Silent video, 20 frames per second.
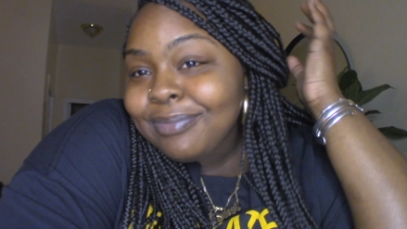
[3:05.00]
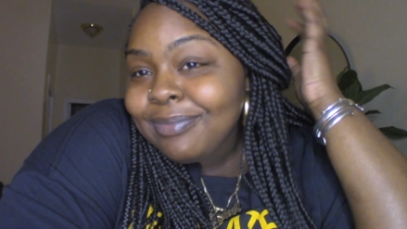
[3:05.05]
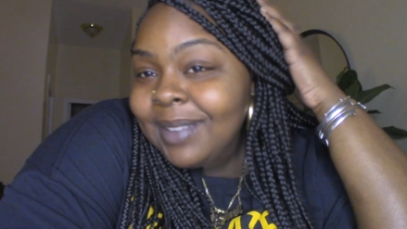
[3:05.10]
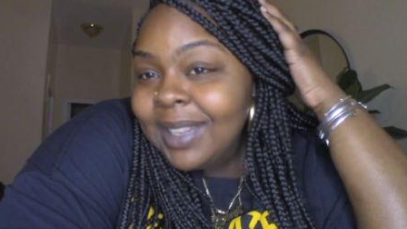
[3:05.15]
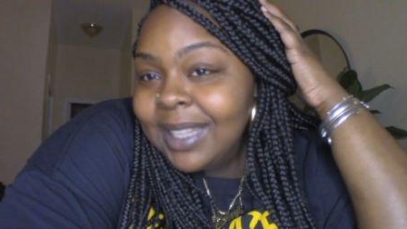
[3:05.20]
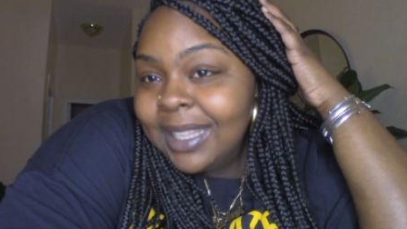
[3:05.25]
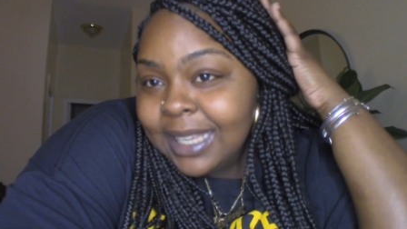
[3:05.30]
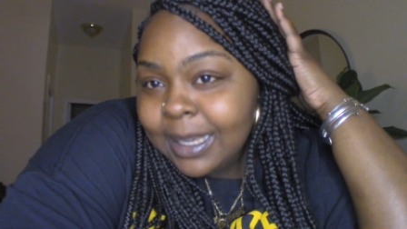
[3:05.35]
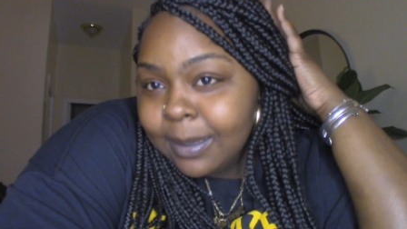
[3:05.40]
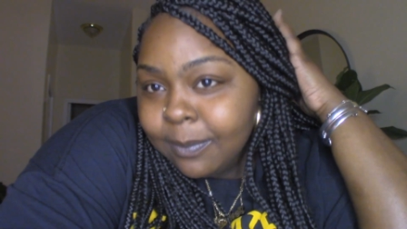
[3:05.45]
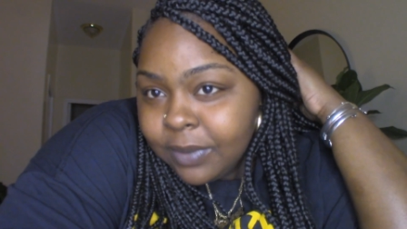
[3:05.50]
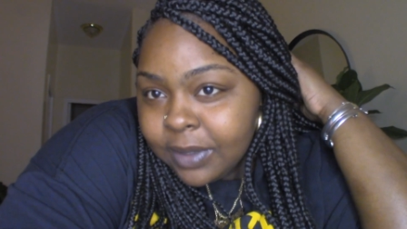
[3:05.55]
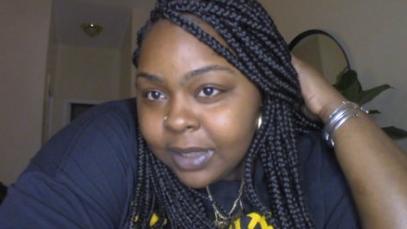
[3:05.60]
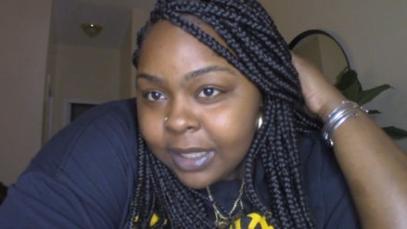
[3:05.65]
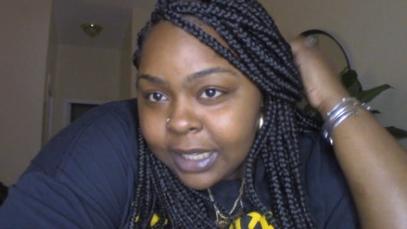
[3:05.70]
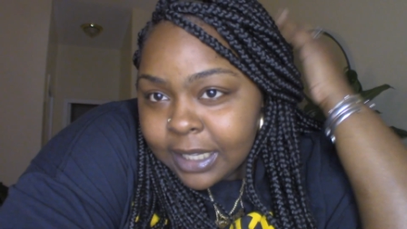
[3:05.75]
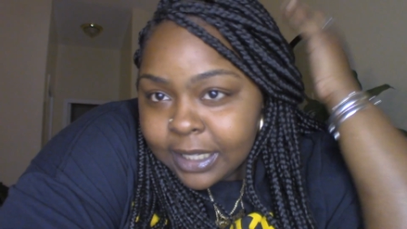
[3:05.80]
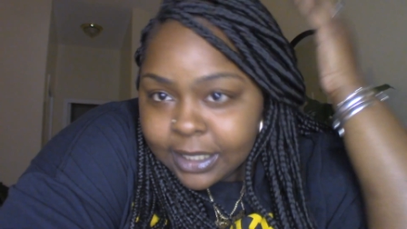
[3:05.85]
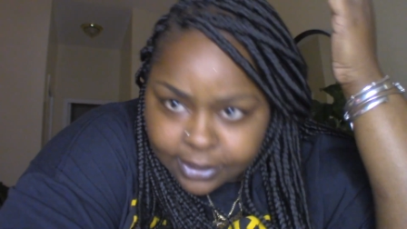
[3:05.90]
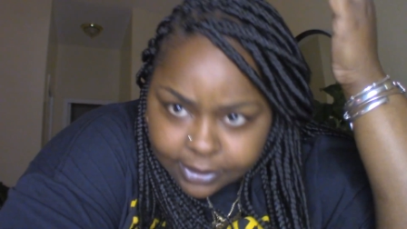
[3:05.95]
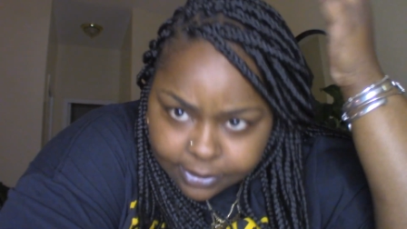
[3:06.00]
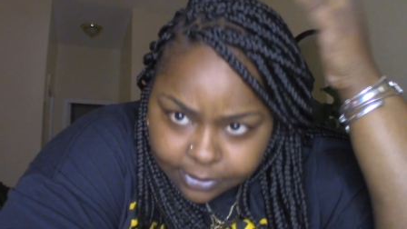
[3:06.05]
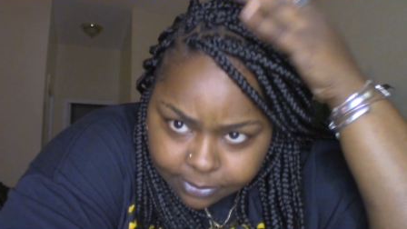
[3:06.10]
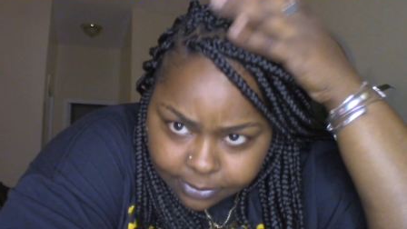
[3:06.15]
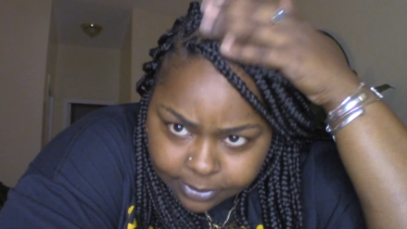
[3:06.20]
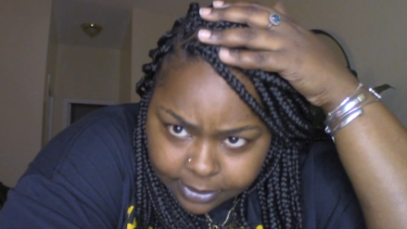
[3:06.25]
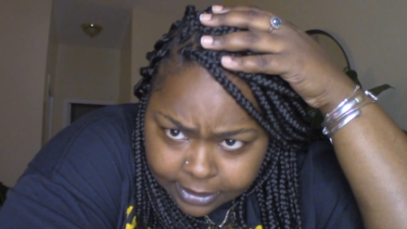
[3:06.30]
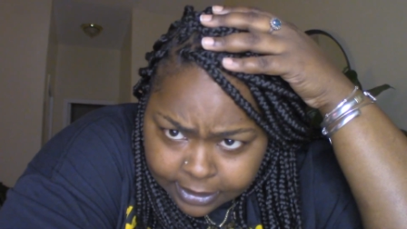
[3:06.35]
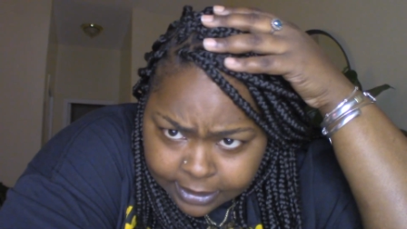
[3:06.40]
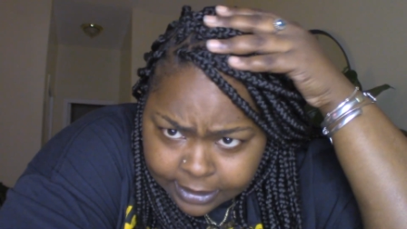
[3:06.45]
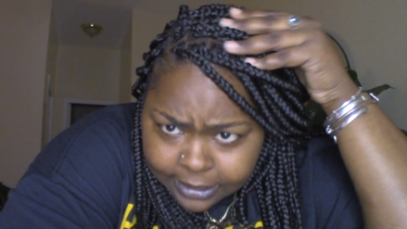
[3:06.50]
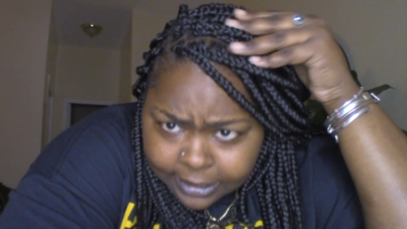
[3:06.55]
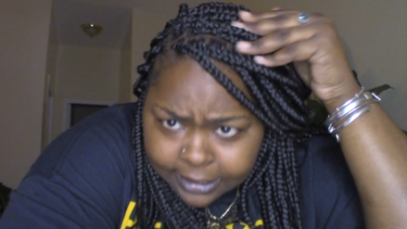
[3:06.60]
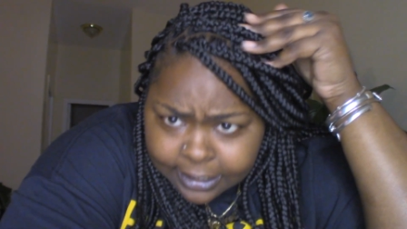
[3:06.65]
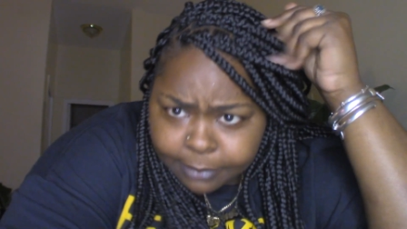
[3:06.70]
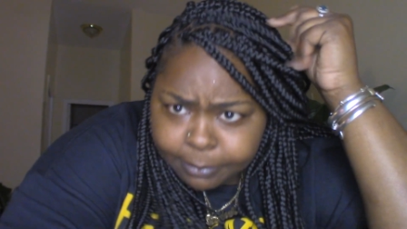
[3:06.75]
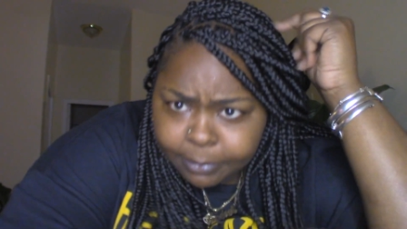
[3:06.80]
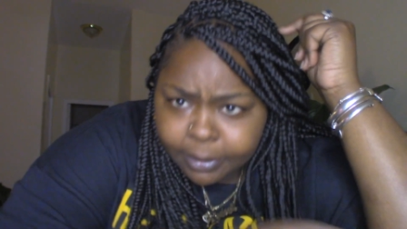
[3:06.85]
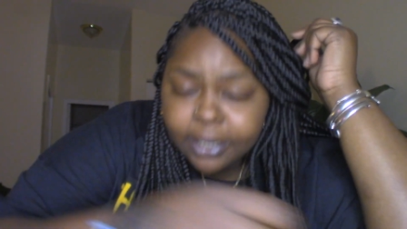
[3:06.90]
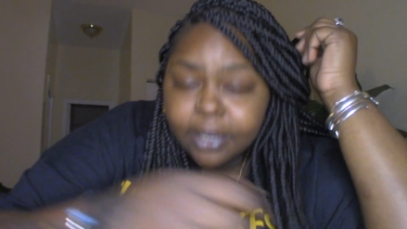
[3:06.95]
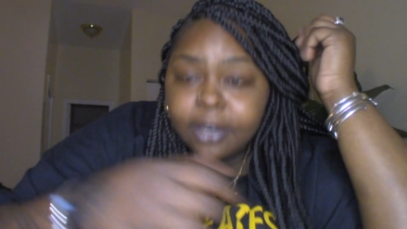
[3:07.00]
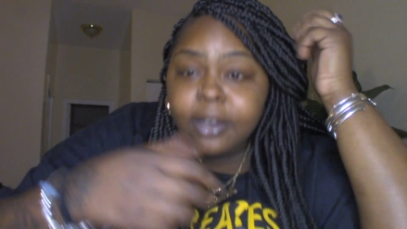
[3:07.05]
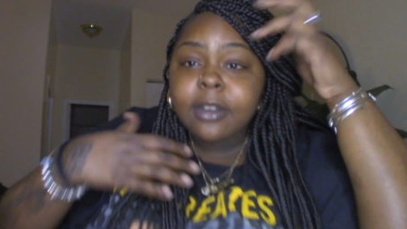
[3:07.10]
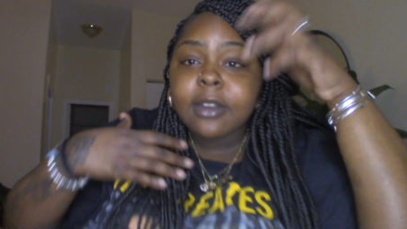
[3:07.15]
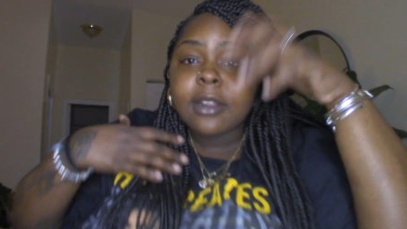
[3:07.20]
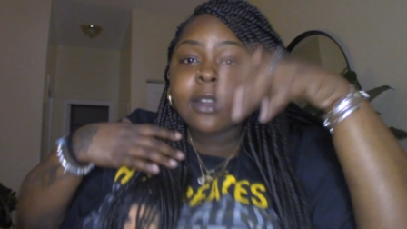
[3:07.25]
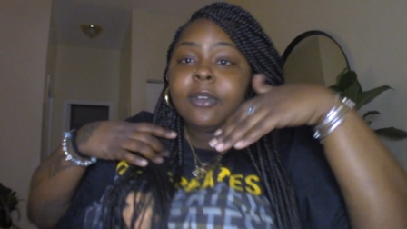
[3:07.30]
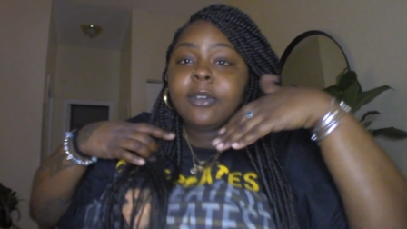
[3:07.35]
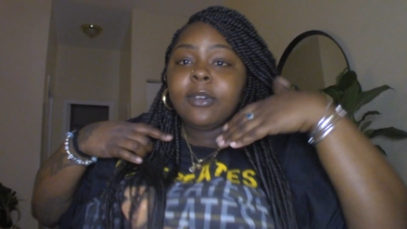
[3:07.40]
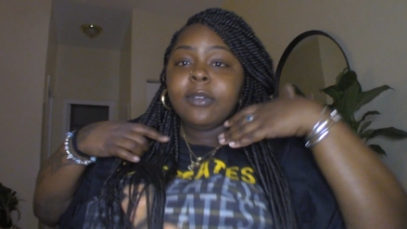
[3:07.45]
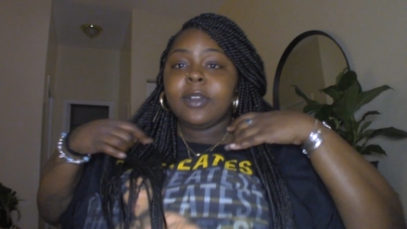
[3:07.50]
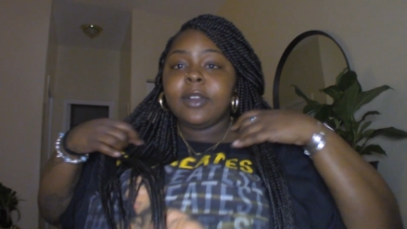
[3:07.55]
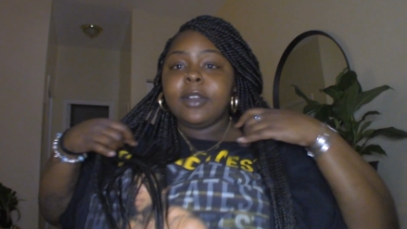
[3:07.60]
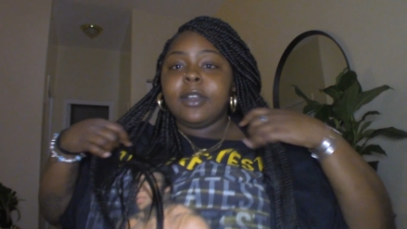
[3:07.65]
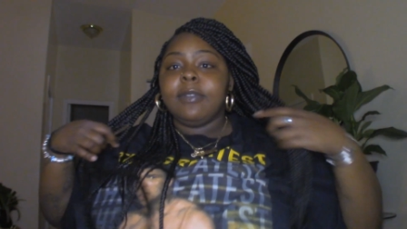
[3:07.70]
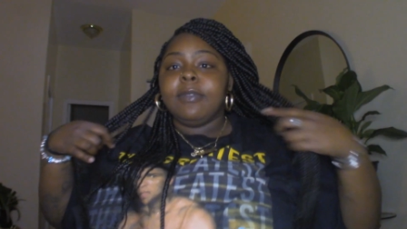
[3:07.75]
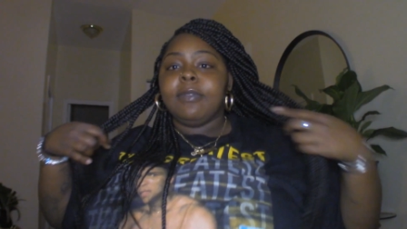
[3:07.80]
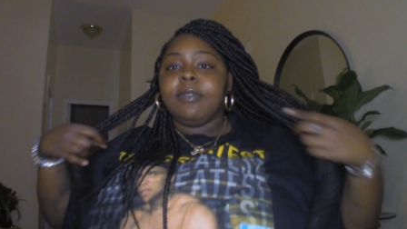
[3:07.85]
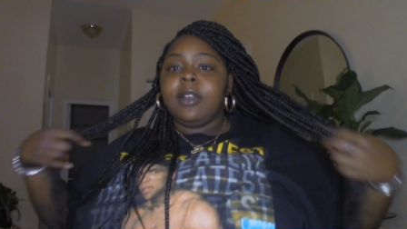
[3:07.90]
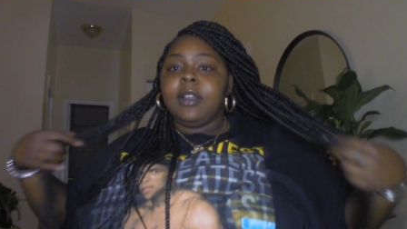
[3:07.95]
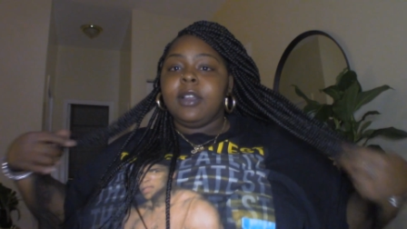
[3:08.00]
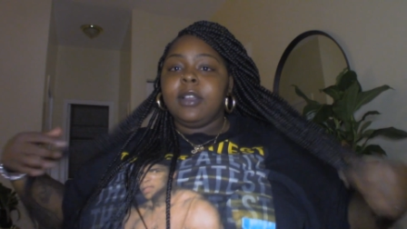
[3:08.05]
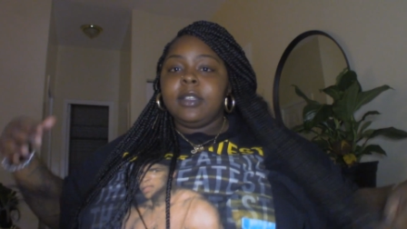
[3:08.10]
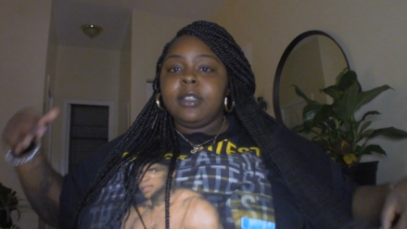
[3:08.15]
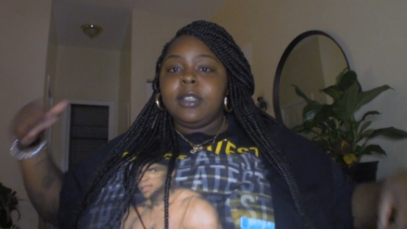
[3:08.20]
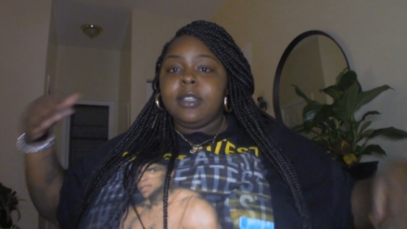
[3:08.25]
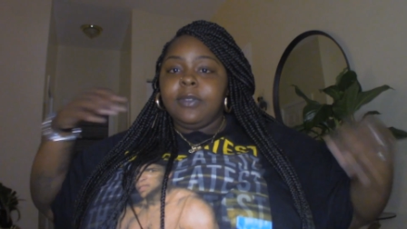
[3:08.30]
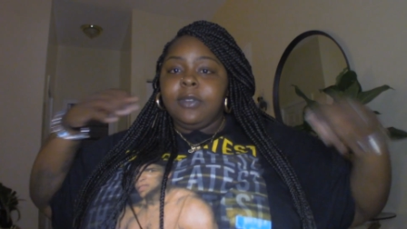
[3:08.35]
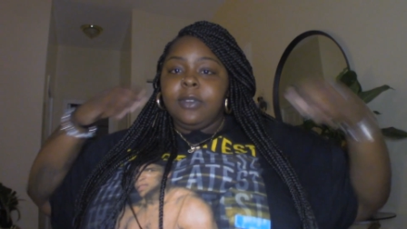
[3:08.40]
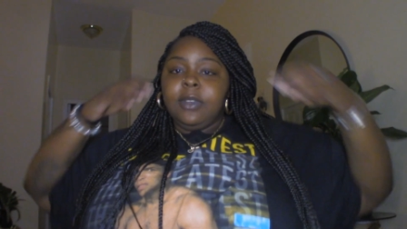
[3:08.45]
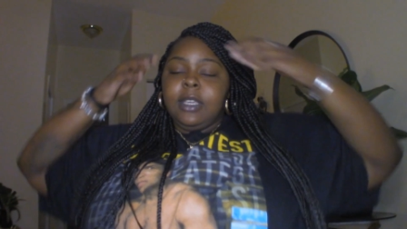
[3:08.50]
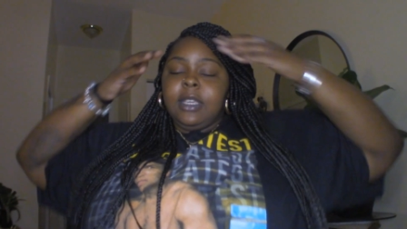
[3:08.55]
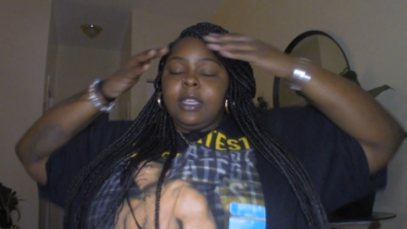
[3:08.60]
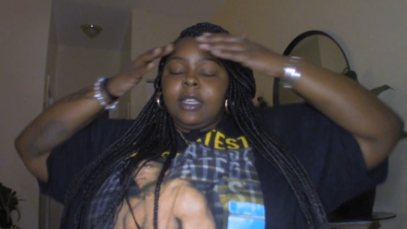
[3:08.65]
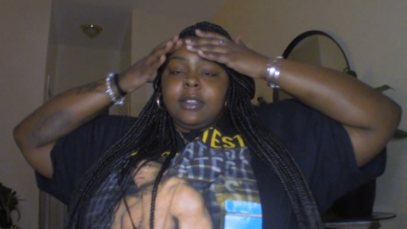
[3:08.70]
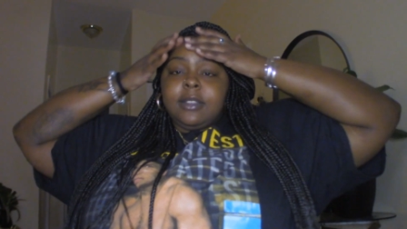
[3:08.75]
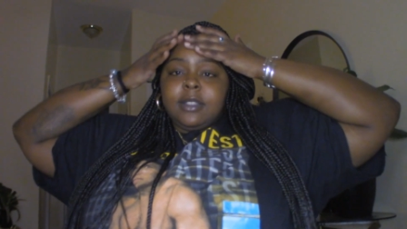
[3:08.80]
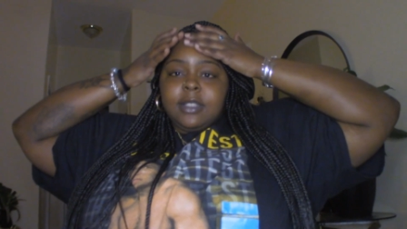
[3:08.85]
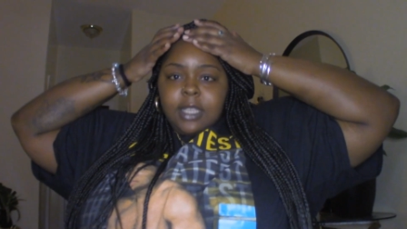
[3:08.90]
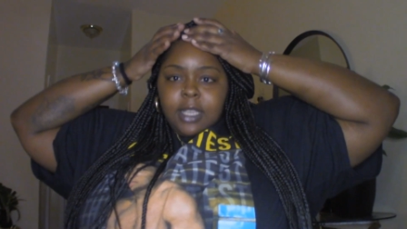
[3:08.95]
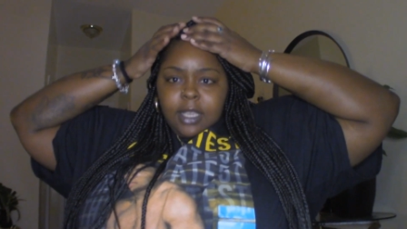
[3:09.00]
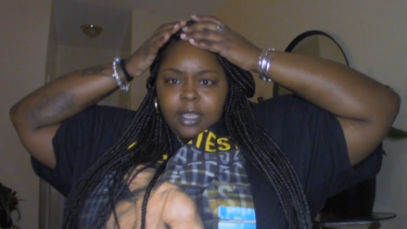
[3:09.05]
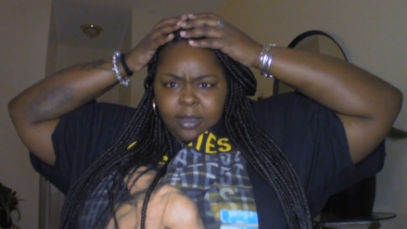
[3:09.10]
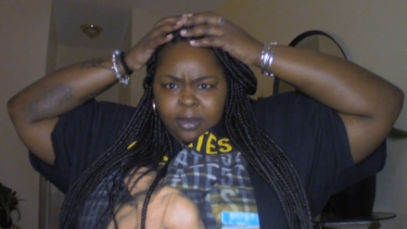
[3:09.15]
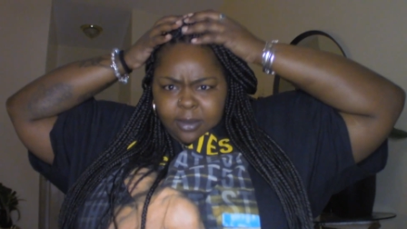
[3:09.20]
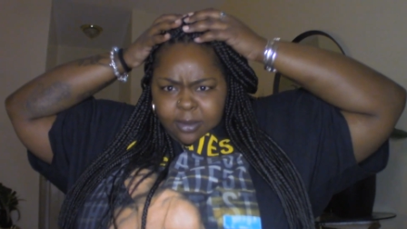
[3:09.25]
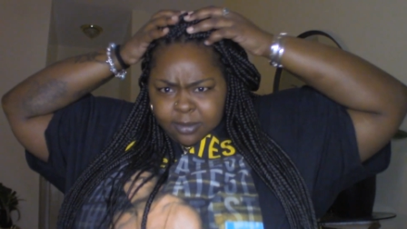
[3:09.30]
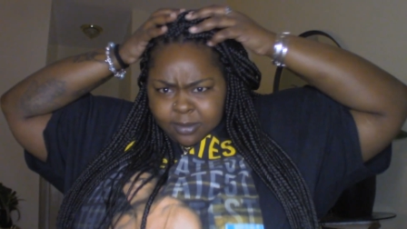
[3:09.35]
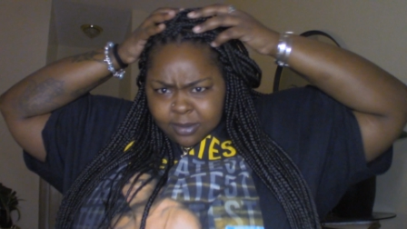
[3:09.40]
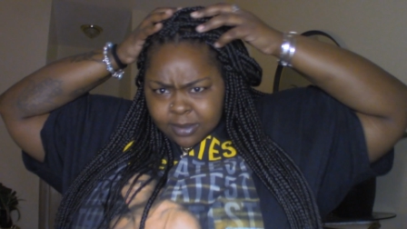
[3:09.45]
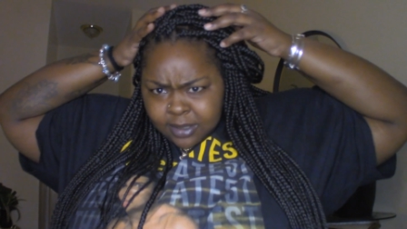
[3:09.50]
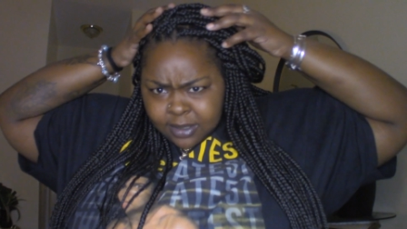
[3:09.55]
yeah, I'm feeling kind of cute. I got my hair done over in the front, if you can't tell.